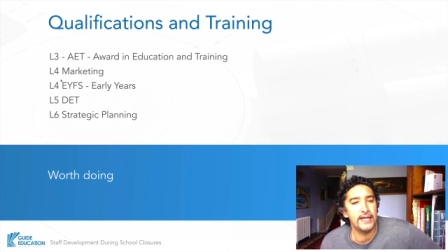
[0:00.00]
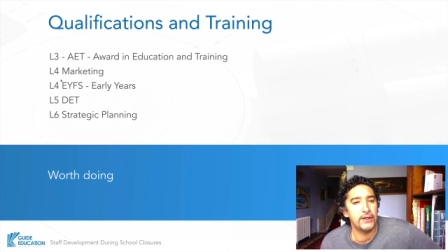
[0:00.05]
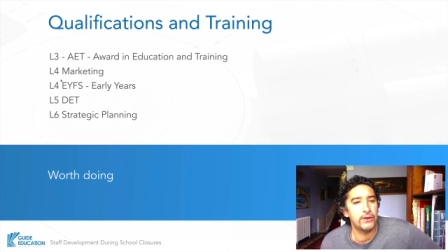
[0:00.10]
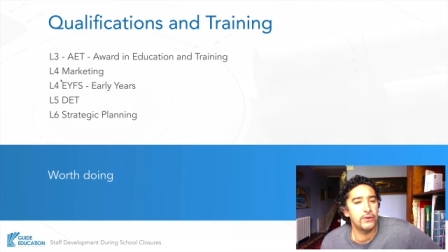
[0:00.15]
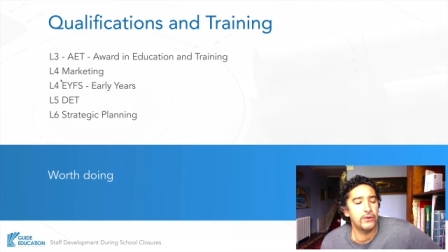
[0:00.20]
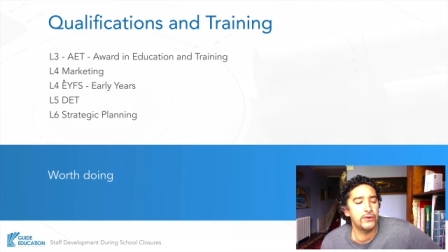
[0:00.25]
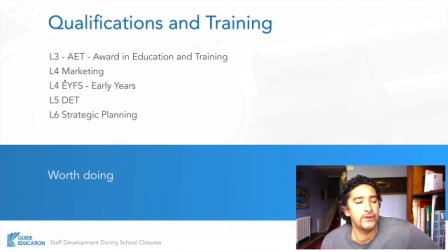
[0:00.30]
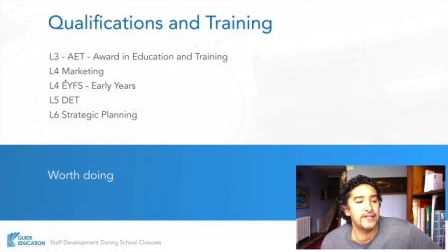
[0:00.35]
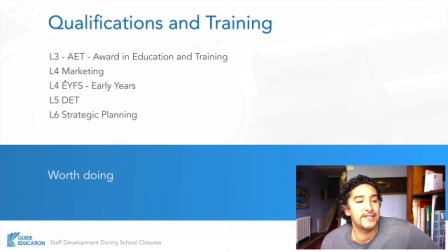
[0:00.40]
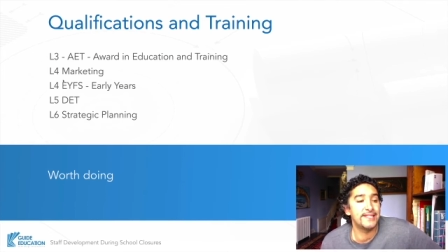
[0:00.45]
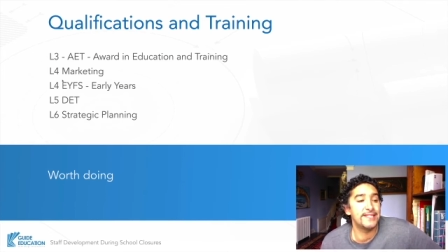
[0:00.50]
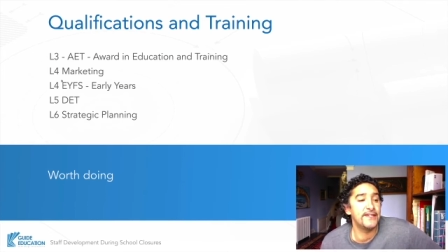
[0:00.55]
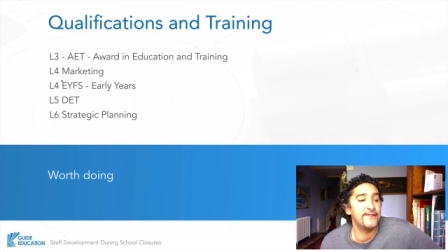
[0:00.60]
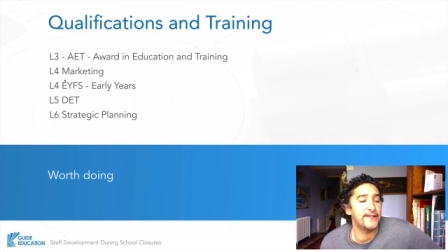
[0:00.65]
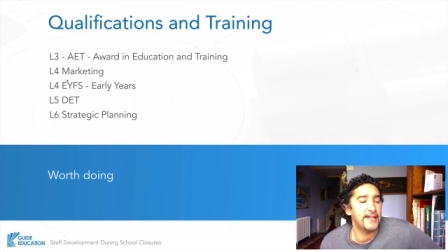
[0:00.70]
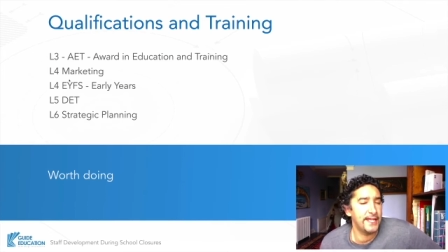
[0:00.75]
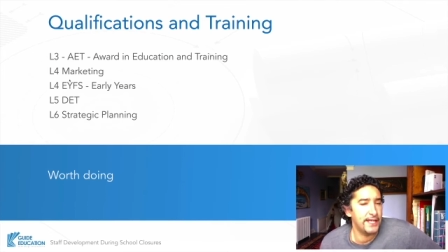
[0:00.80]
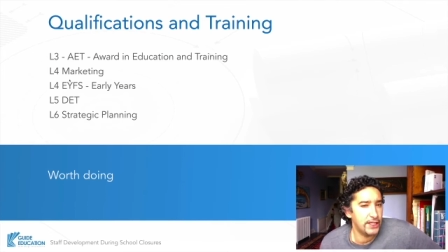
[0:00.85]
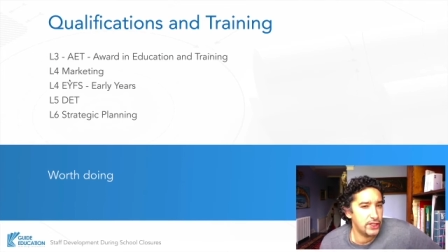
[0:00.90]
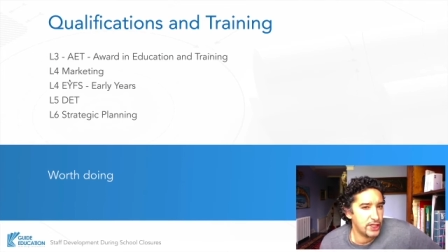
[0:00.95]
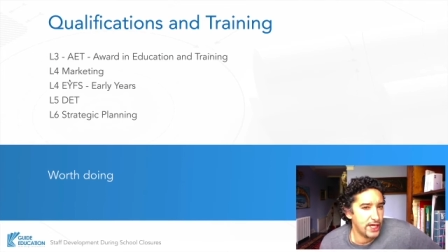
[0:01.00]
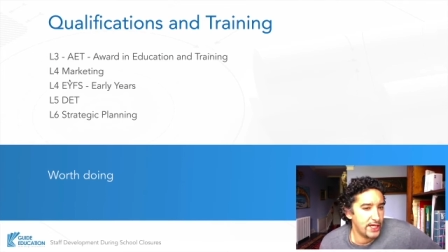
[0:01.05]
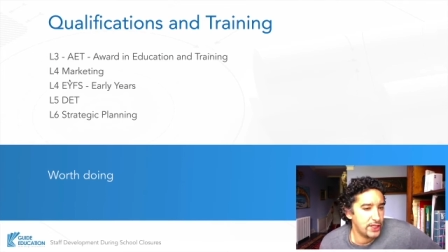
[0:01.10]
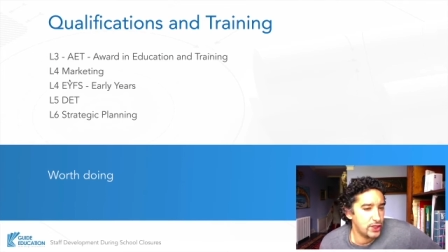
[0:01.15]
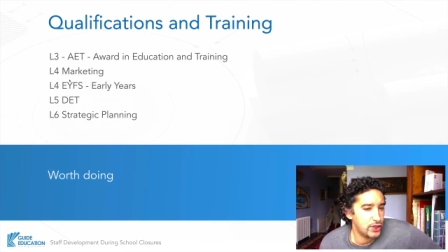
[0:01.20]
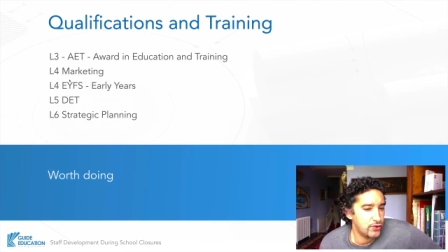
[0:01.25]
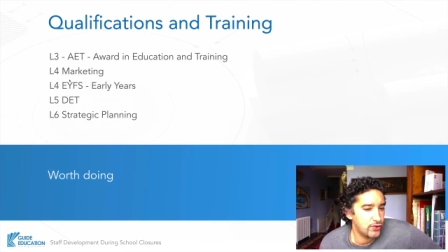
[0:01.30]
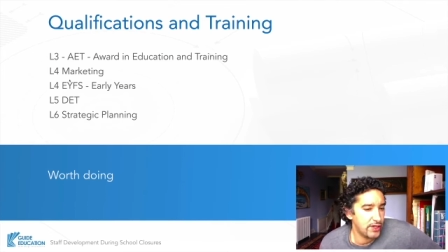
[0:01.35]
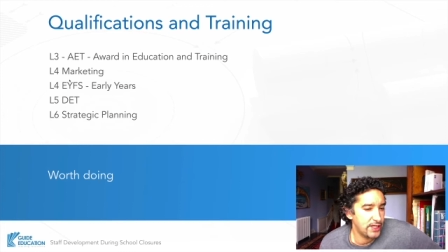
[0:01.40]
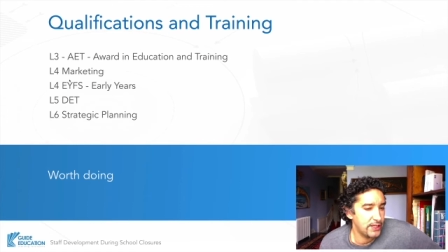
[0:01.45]
called the Certificate in Education
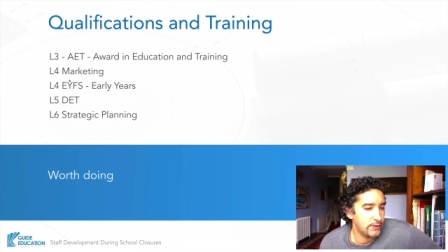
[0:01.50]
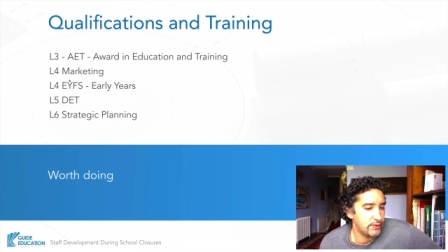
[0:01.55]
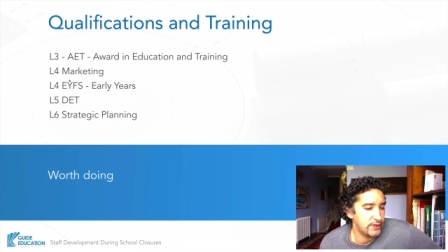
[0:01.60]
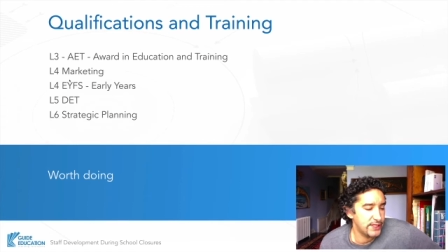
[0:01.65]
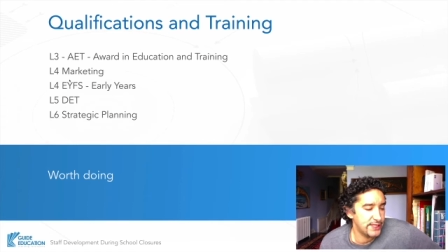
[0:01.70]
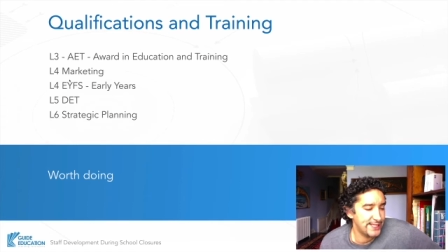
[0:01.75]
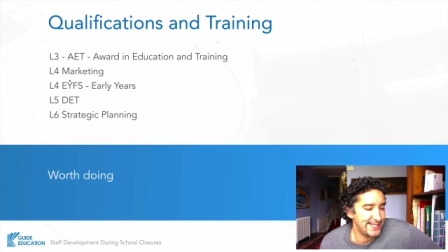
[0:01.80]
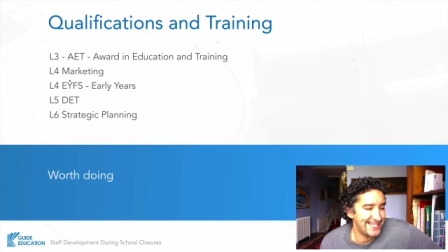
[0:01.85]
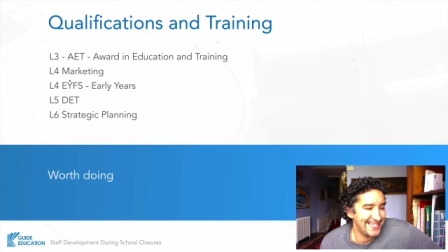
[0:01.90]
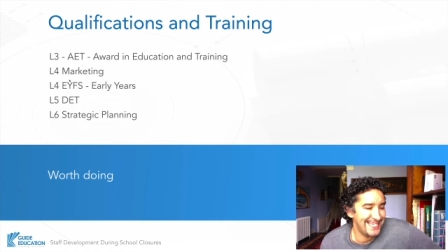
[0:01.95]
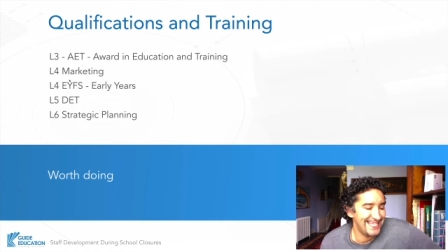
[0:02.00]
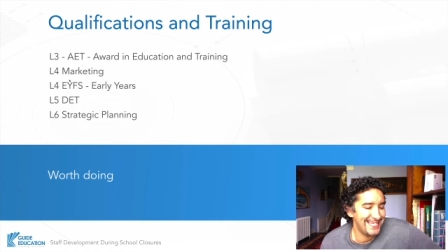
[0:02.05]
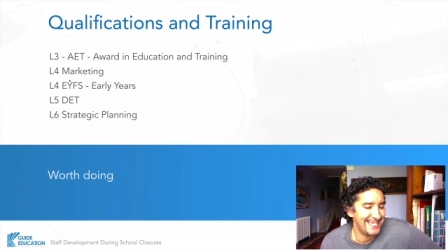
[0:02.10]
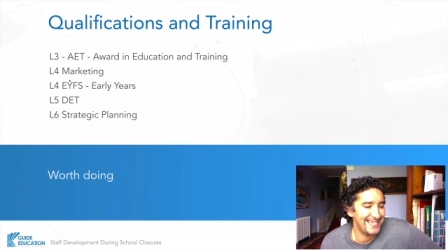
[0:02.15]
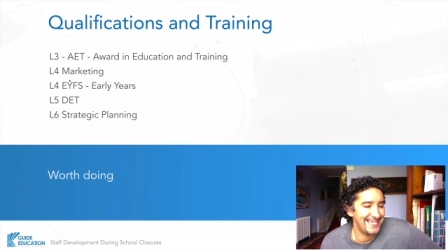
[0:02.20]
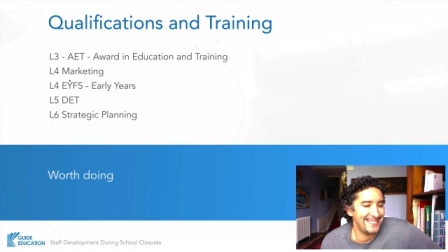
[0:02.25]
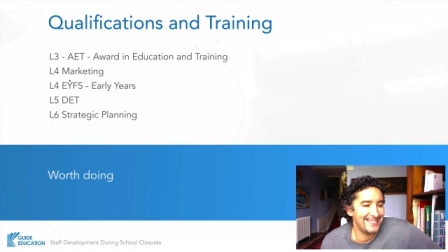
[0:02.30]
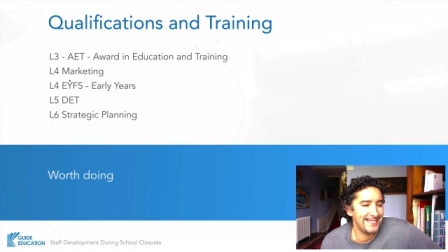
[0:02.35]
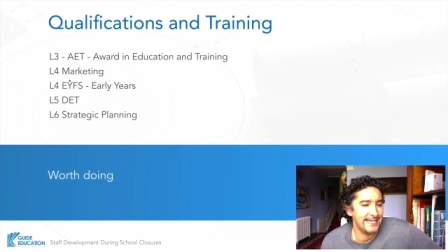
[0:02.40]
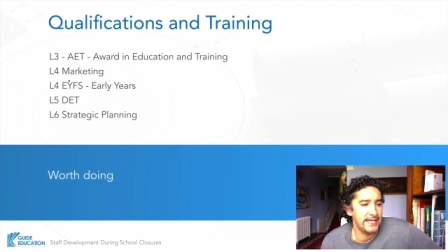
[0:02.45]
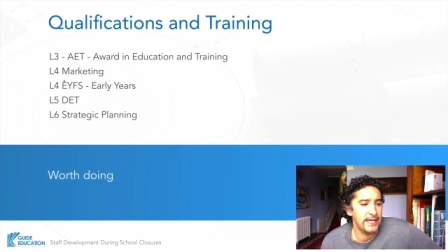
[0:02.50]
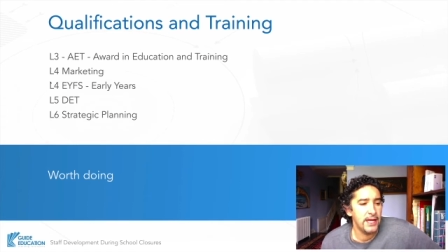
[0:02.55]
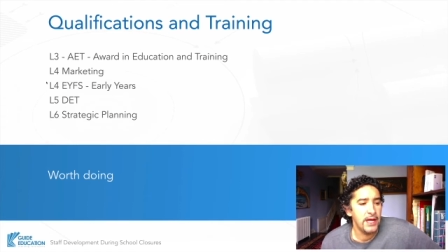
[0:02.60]
Training, which is CET.